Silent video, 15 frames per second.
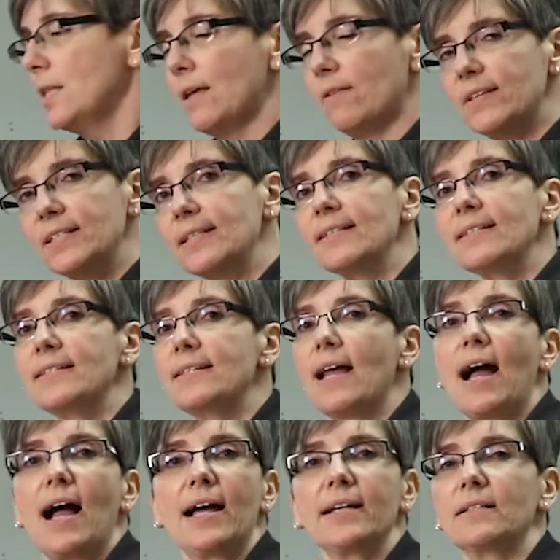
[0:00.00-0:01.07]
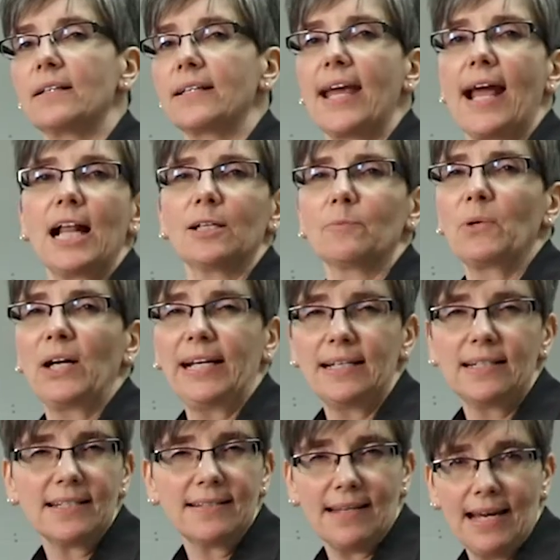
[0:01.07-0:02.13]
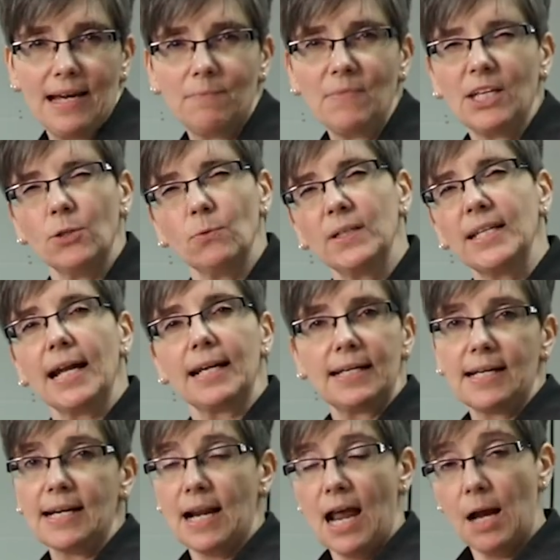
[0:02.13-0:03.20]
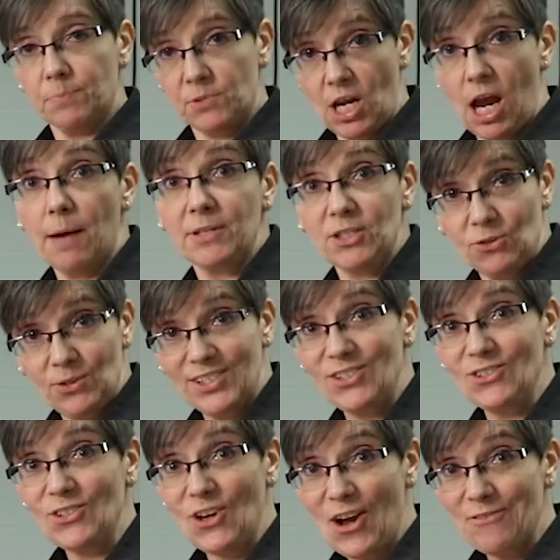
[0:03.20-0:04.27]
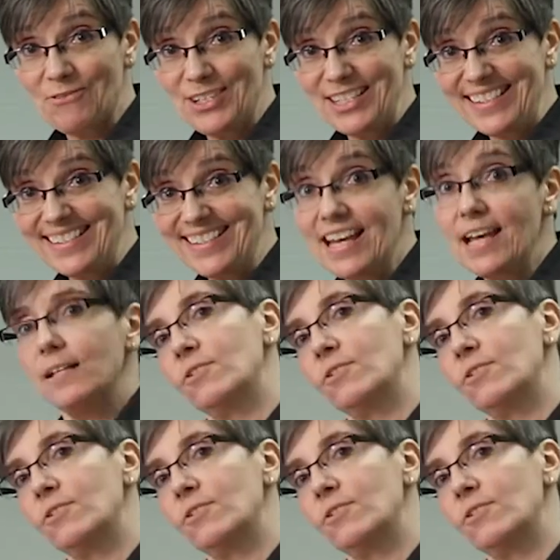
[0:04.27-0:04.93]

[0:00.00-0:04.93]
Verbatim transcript: Now this is not a calibrated exam that you would get in an optometrist's office.